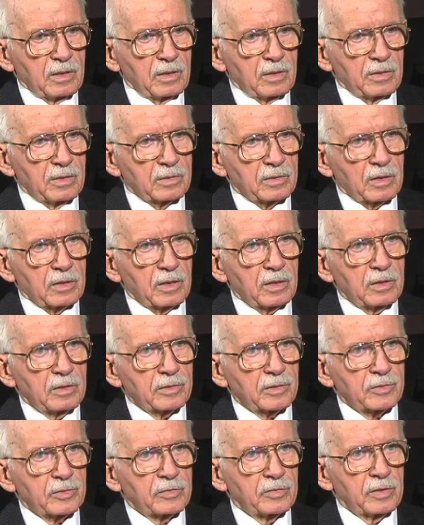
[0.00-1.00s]
That's the
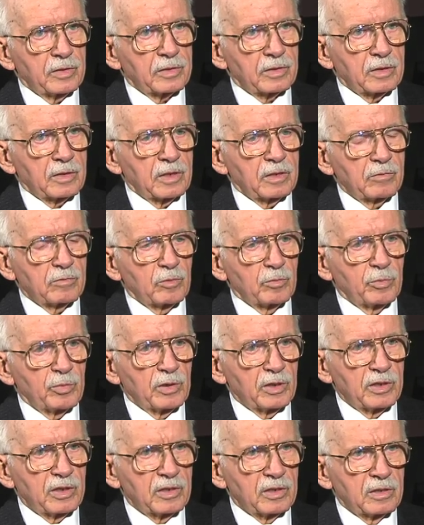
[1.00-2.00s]
longest set that I ever
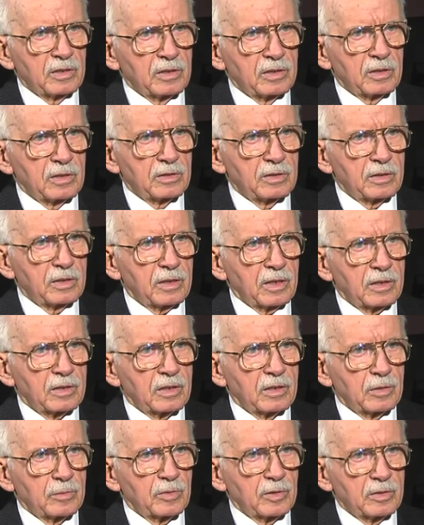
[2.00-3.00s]
played in
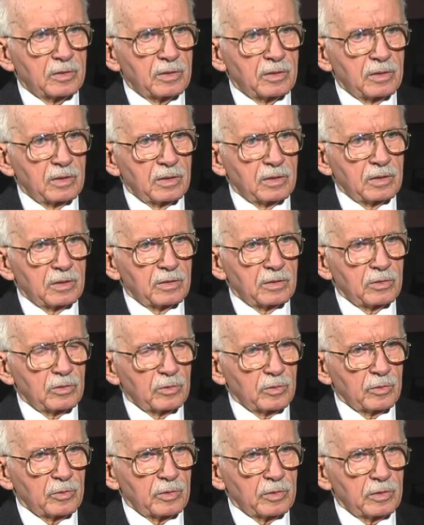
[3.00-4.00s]
CIW
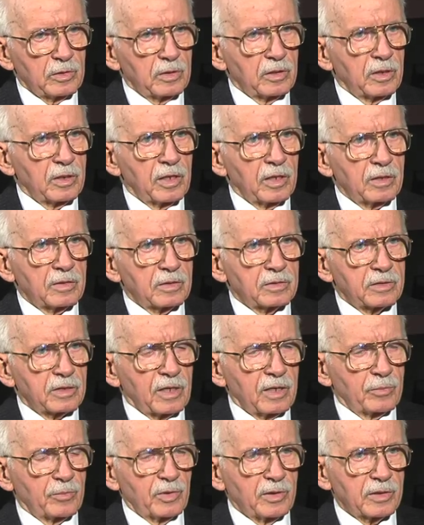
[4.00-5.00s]
tournament. They didn't have the
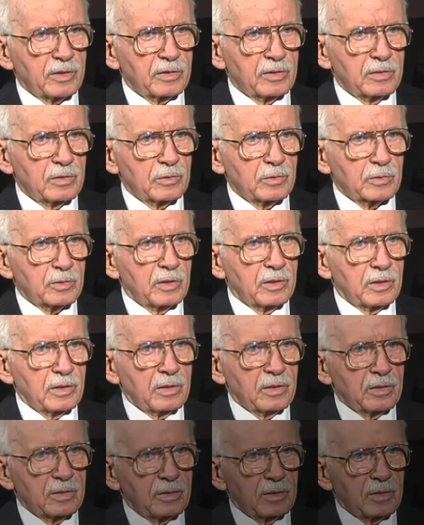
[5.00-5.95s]
tiebreaker in those days.